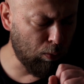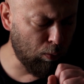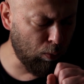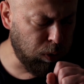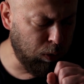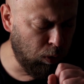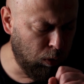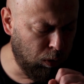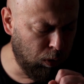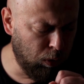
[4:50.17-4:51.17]
you should
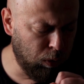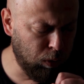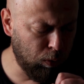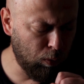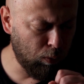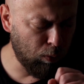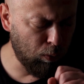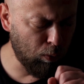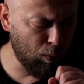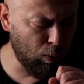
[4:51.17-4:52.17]
not attempt to
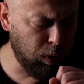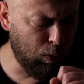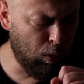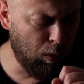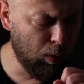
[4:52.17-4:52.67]
do EWOT.